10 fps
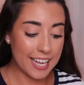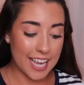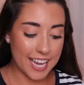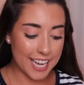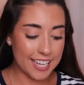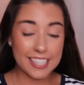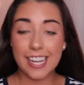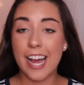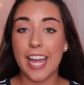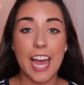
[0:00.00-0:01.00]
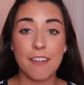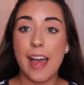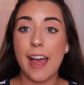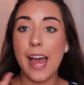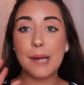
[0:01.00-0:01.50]
and I have
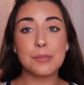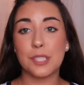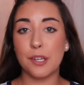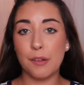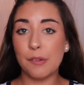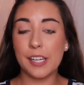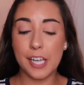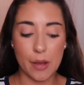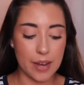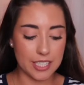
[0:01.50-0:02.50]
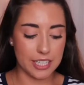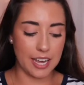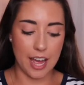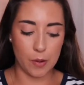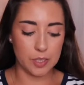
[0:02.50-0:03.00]
absolutely no
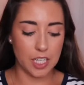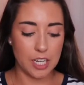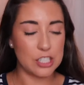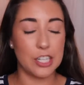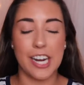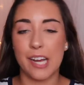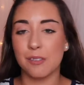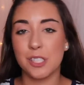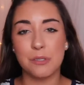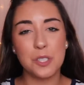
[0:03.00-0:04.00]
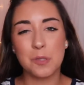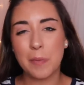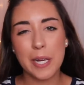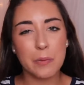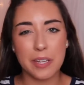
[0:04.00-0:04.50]
idea how it's going to turn out, so just
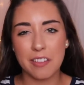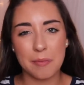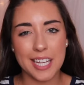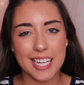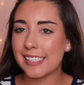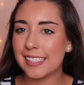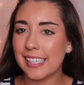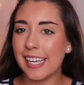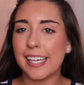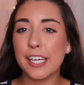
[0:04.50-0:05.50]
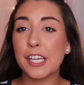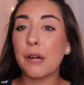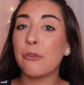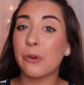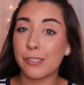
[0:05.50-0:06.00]
bear with me. It could
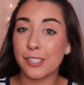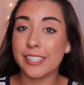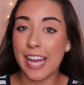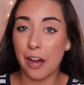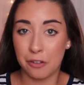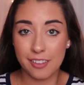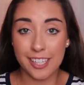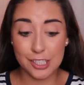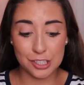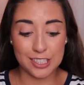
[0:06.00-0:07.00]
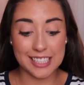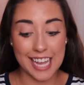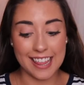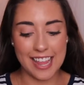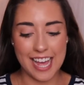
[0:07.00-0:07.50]
go north or south, let's just
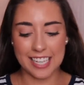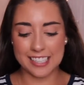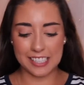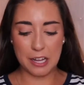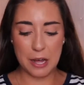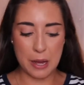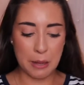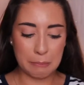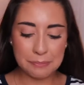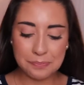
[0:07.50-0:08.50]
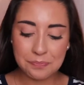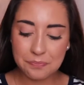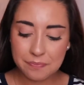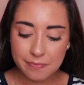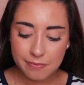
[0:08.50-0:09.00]
say that.
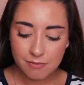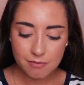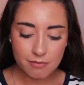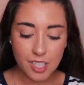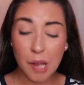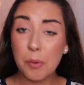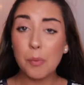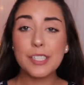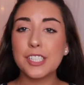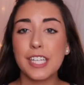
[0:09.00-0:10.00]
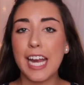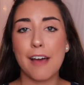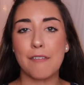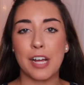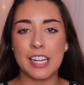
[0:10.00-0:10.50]
But we're just going to
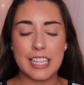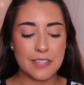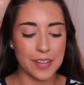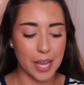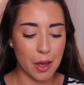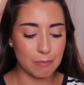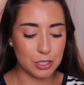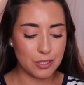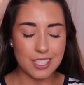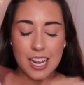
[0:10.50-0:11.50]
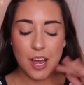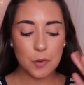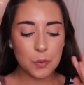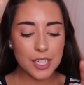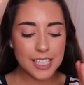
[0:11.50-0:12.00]
have fun in this video. I'm just
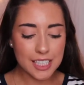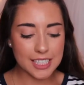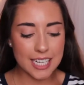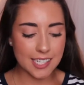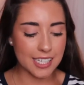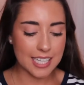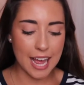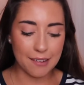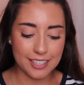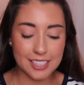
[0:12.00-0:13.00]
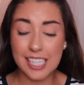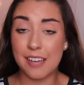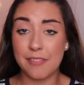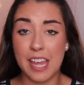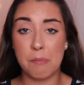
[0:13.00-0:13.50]
wanting to test these out and see
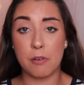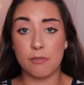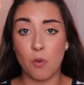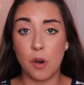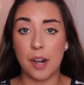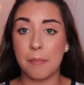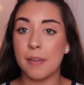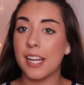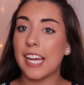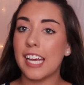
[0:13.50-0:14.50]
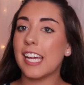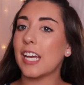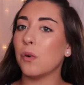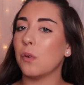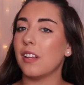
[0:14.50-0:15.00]
if they perform
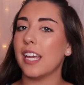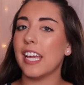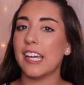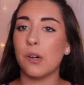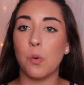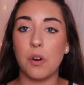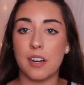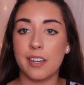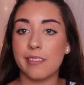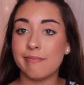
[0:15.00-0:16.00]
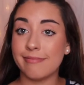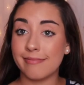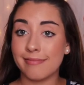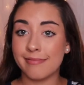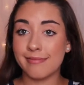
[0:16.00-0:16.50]
equally or
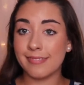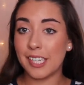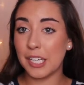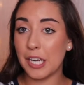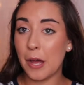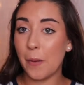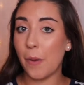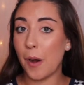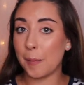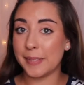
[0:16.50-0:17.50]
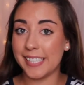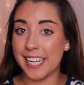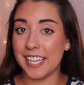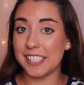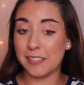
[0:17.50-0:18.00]
you know, opposite
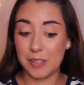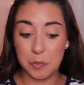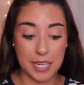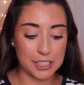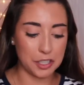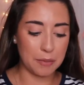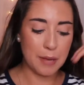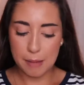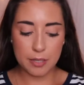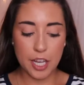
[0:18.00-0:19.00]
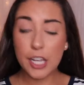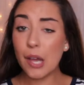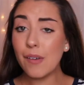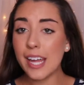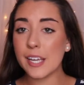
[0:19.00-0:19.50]
ends of the spectrum. I'm gonna
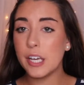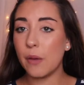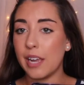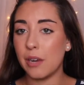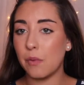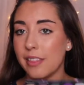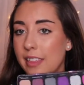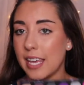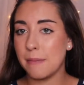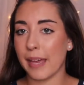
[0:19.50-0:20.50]
go ahead and go in with the